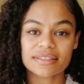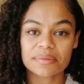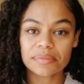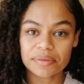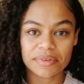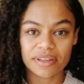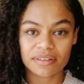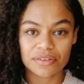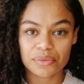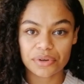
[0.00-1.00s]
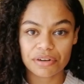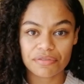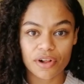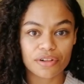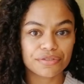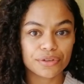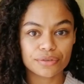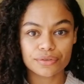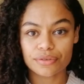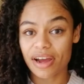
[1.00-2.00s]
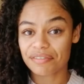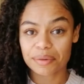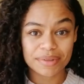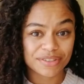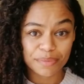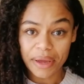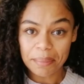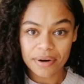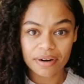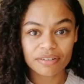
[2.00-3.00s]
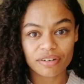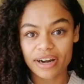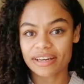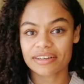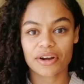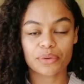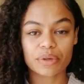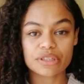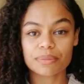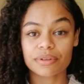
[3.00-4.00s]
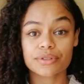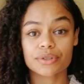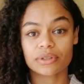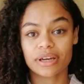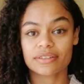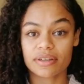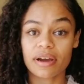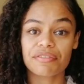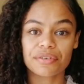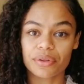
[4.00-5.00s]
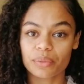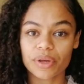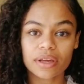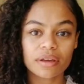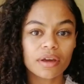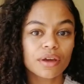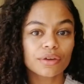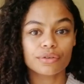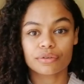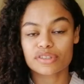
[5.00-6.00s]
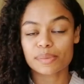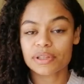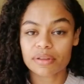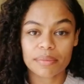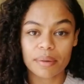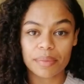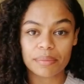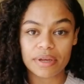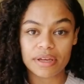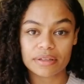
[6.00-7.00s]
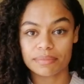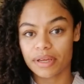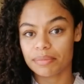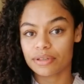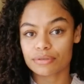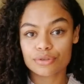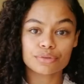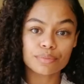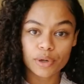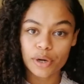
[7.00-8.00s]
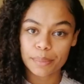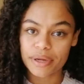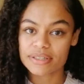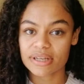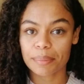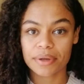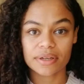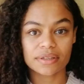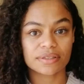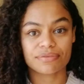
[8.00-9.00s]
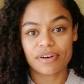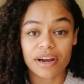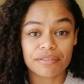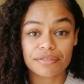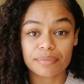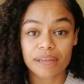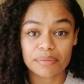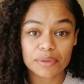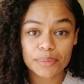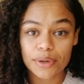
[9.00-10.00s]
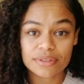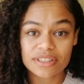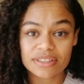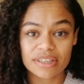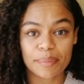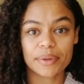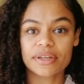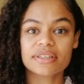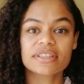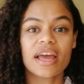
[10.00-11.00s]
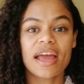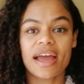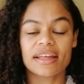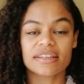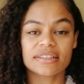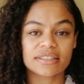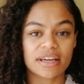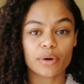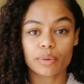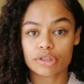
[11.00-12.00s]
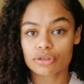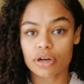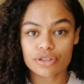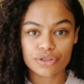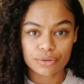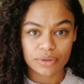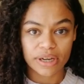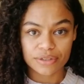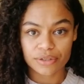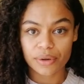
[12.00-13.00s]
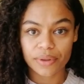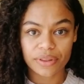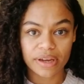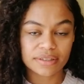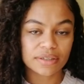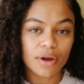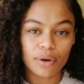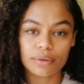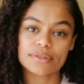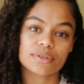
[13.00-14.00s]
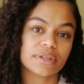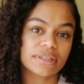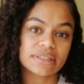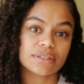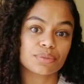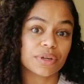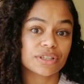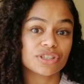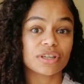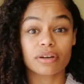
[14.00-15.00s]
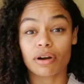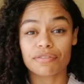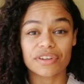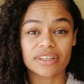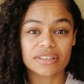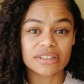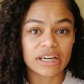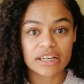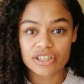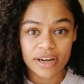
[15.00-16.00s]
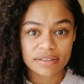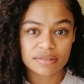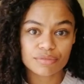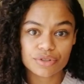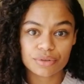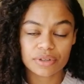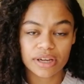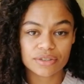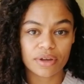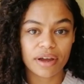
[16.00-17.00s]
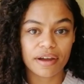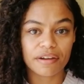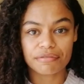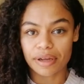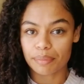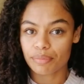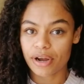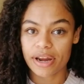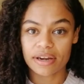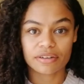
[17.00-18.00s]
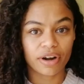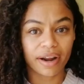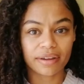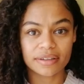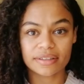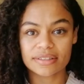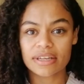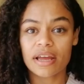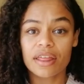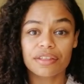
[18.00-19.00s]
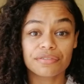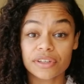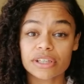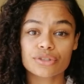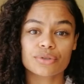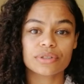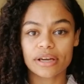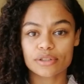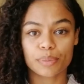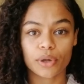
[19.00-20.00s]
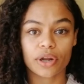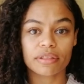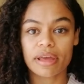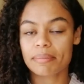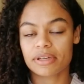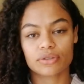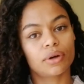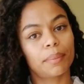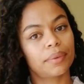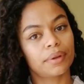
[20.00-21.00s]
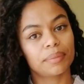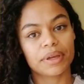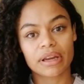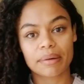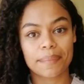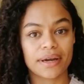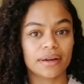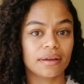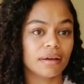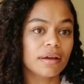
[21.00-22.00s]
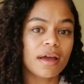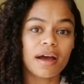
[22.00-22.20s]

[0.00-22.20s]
A simpler method would involve you having a piece of paper, writing down which meals you'd like to have for the week. You could split them up and make maybe 2 plant-based suppers, 5 animal protein suppers, and then decide which starches you'd like to go with that. Also list which convenient lunch items you'd like to have, like bread, crackers, the fillings you'd like to put on them, example, peanut butter,